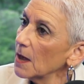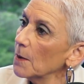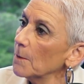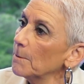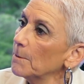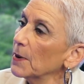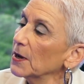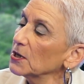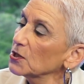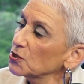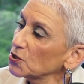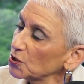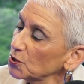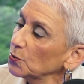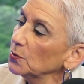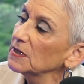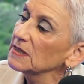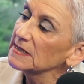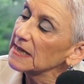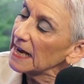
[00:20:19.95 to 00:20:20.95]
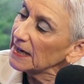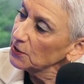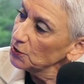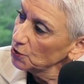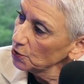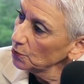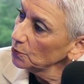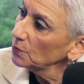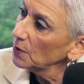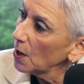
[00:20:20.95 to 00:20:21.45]
but as soon as I
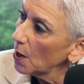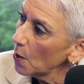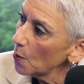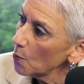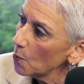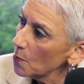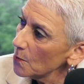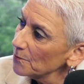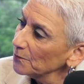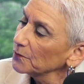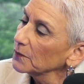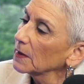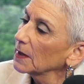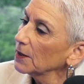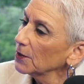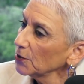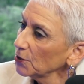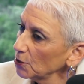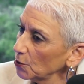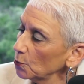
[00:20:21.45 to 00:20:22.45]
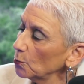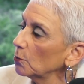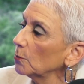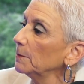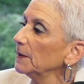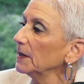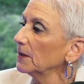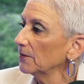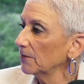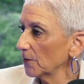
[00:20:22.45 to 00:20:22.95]
do know, you will
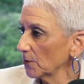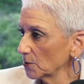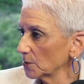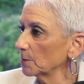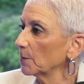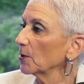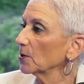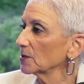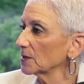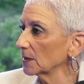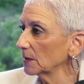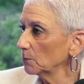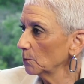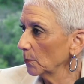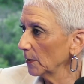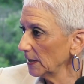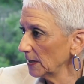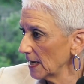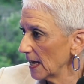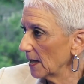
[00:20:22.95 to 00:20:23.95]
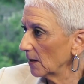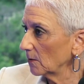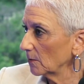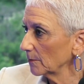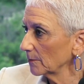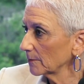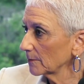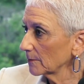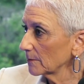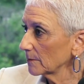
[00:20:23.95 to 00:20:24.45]
be the first person we tell.
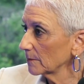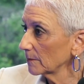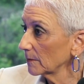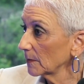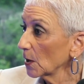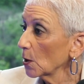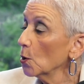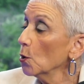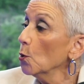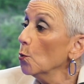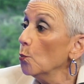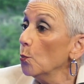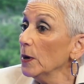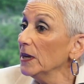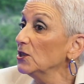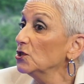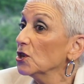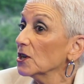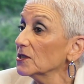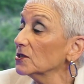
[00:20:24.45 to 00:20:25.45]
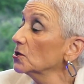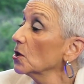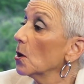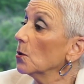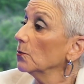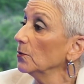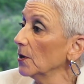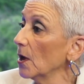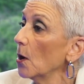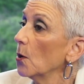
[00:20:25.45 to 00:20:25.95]
We just
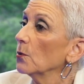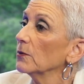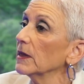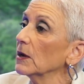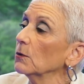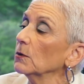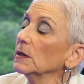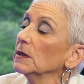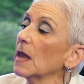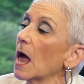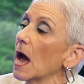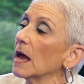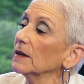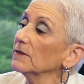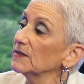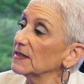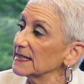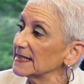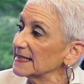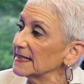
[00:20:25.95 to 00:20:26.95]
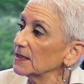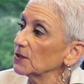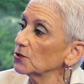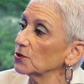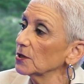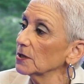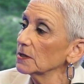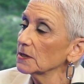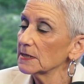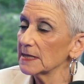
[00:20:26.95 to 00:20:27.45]
don't know. There are a lot of
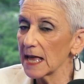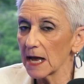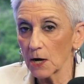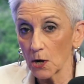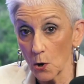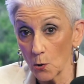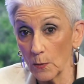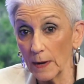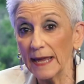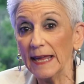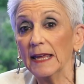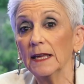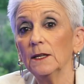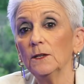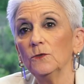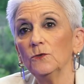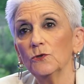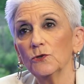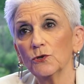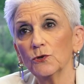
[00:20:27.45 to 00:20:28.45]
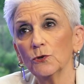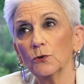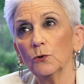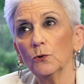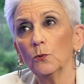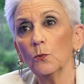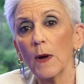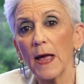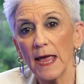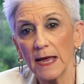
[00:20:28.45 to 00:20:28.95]
decisions that go
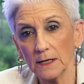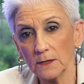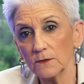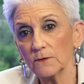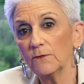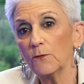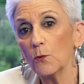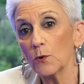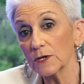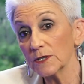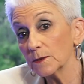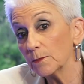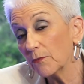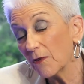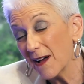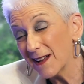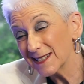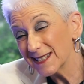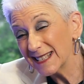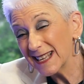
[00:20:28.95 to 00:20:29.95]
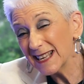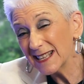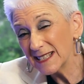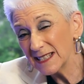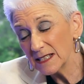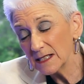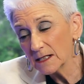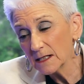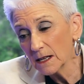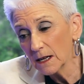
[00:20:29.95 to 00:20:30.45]
into a divorce
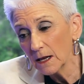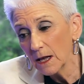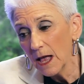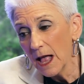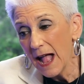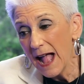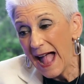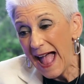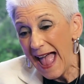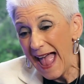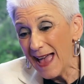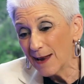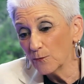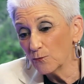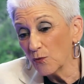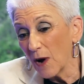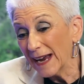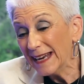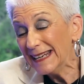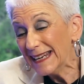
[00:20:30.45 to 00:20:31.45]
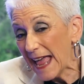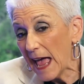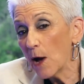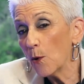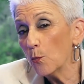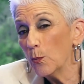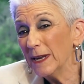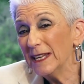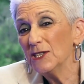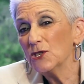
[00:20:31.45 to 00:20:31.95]
process. And right now,
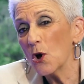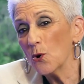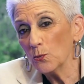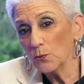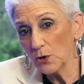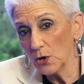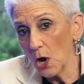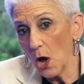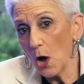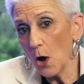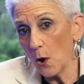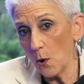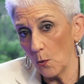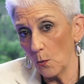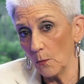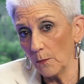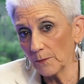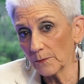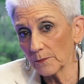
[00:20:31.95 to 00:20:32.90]
we don't know.